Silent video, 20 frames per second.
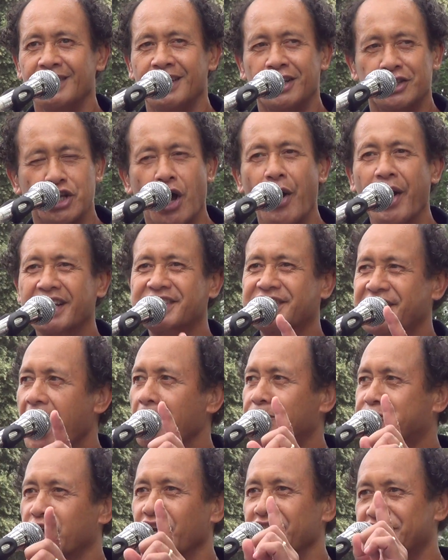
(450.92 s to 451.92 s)
So
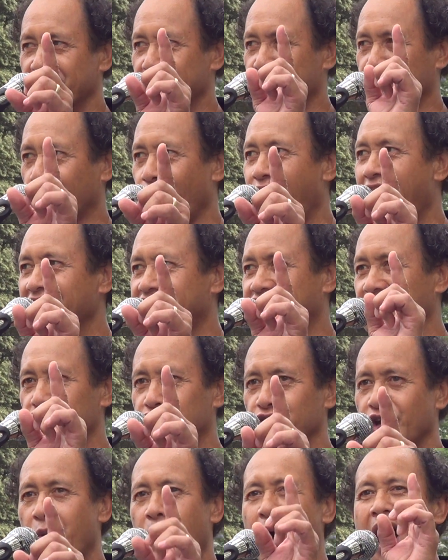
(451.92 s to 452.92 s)
accept Jesus Christ
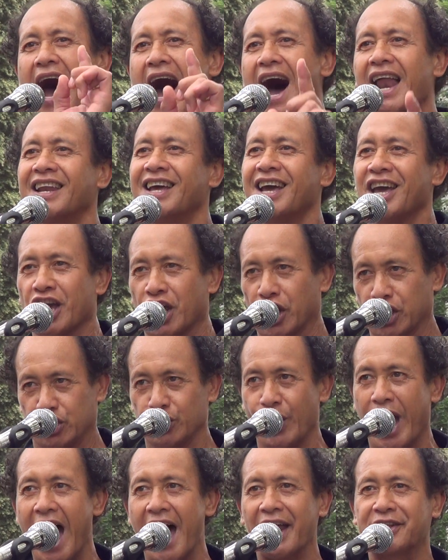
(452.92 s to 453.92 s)
into your world.
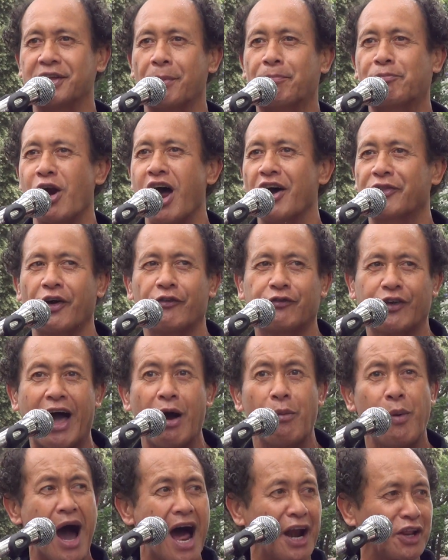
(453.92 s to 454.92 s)
You had the breath of
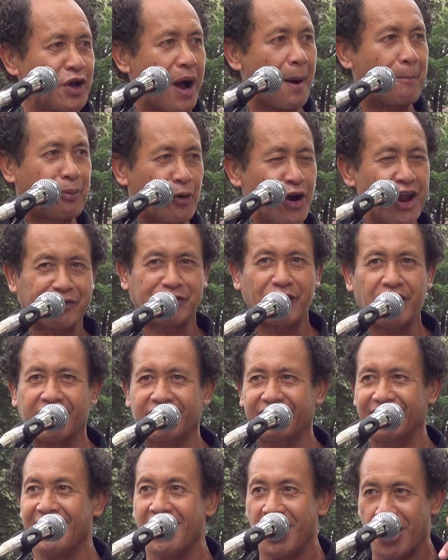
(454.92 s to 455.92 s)
life while you are breathing
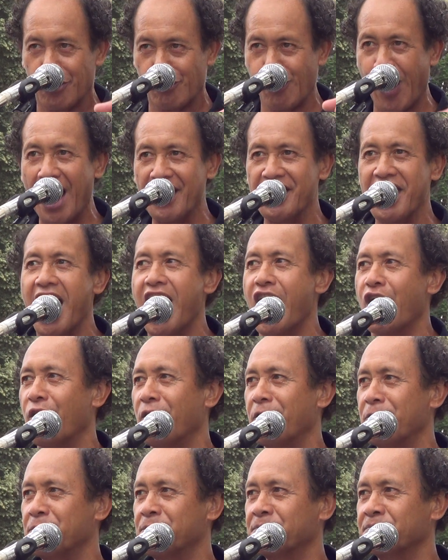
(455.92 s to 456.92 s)
right now.
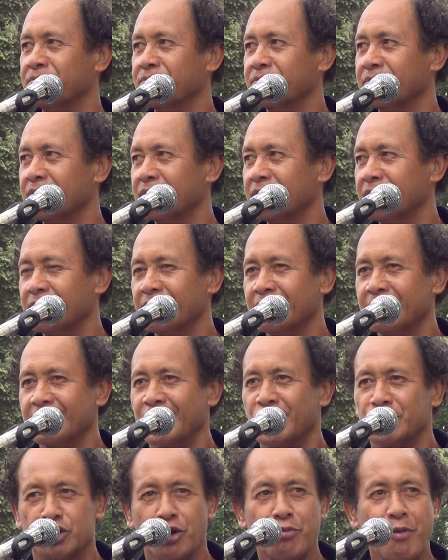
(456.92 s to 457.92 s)

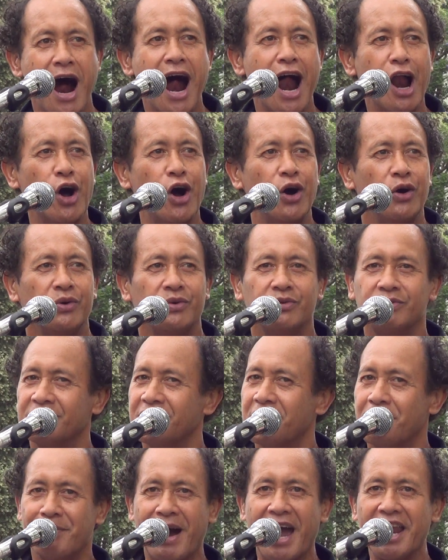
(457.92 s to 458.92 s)
Tomorrow
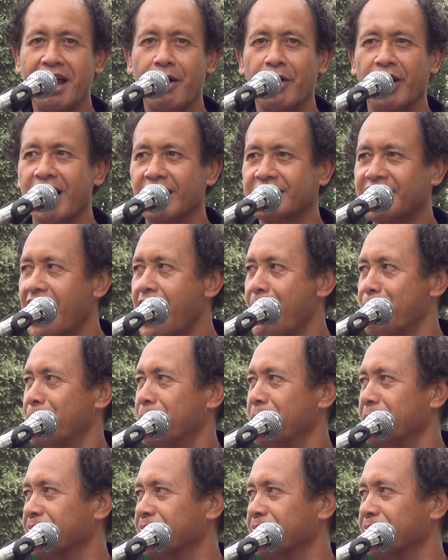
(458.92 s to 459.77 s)
might not come.